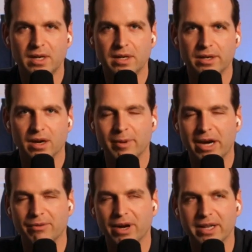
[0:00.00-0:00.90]
I mean, I
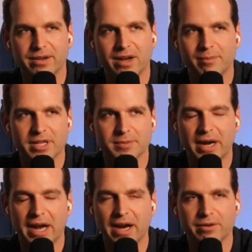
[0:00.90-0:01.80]
read Elon Musk's
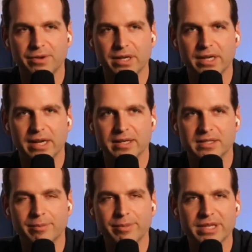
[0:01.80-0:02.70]
biography and
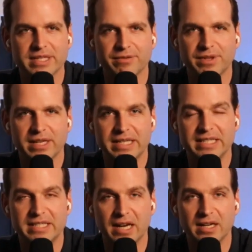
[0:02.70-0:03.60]
some of the stuff that he
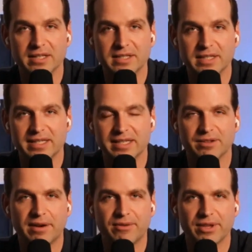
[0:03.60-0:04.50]
does to get to the
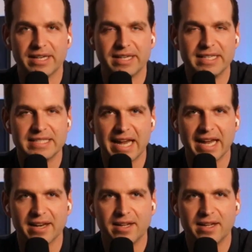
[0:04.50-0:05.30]
level that he's at,